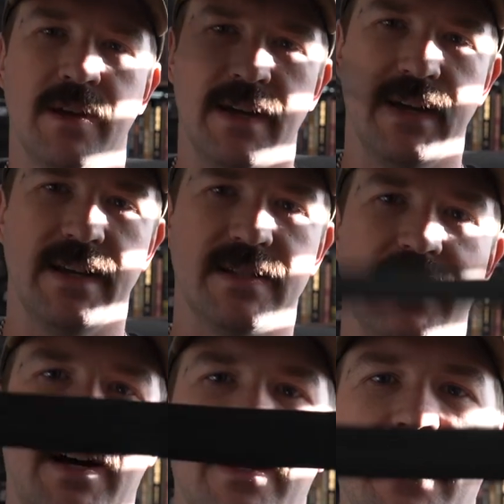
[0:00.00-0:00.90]
is
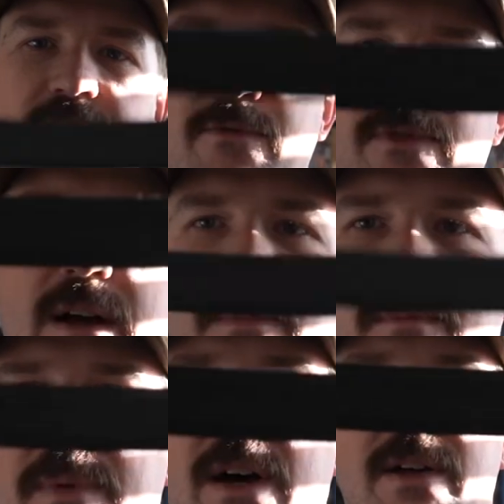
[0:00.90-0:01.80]
not a floppy
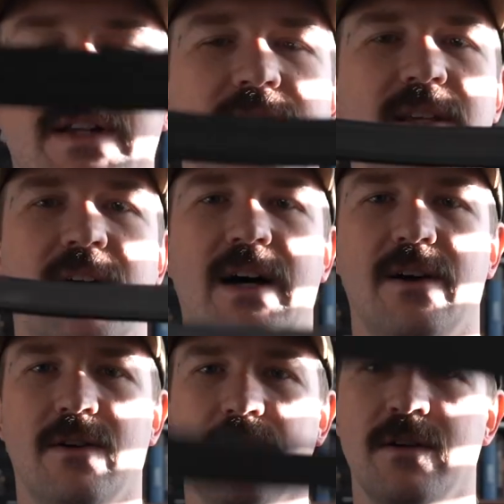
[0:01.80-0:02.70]
belt. It's
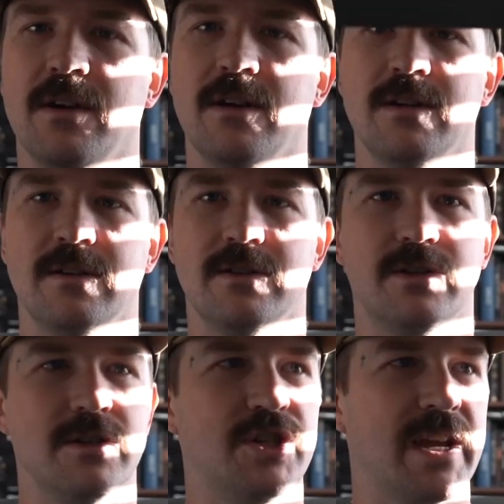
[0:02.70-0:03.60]
not
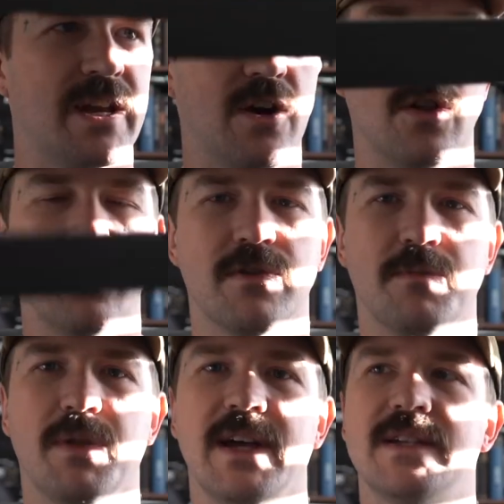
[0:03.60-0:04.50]
shaking all over the
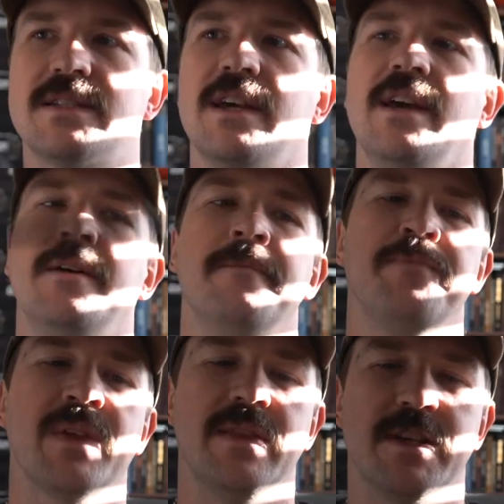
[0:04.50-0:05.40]
place.
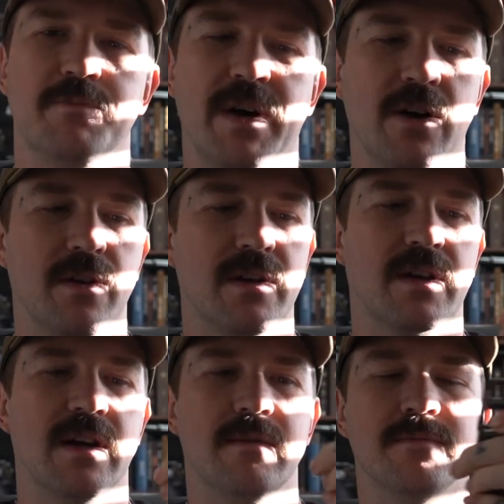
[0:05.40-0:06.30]
This belt
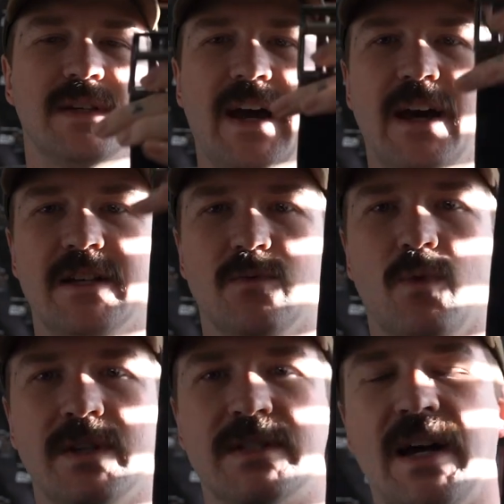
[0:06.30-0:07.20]
comes at
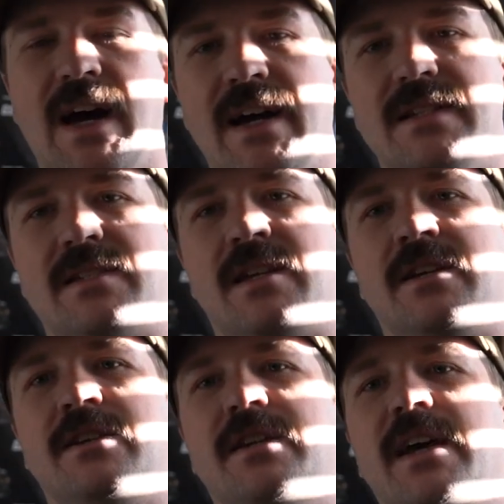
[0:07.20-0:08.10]
one size.
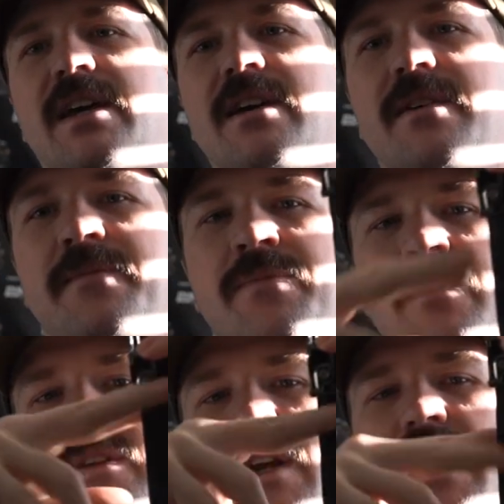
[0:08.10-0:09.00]
Take it,
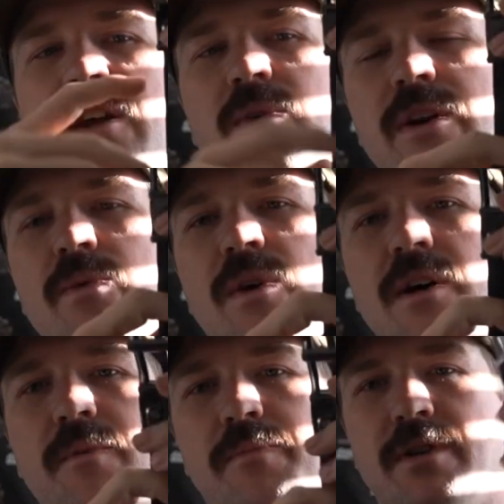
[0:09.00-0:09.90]
cut it where you
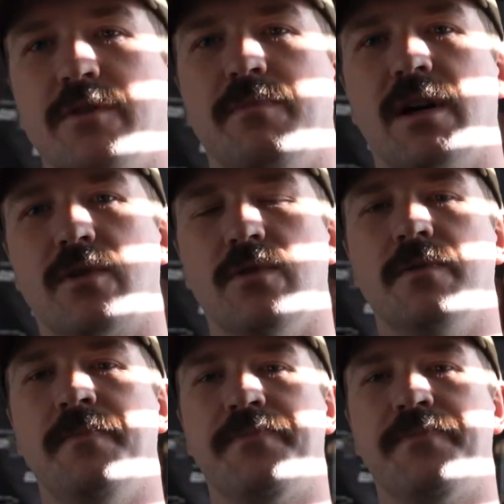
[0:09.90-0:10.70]
want, put your buckle,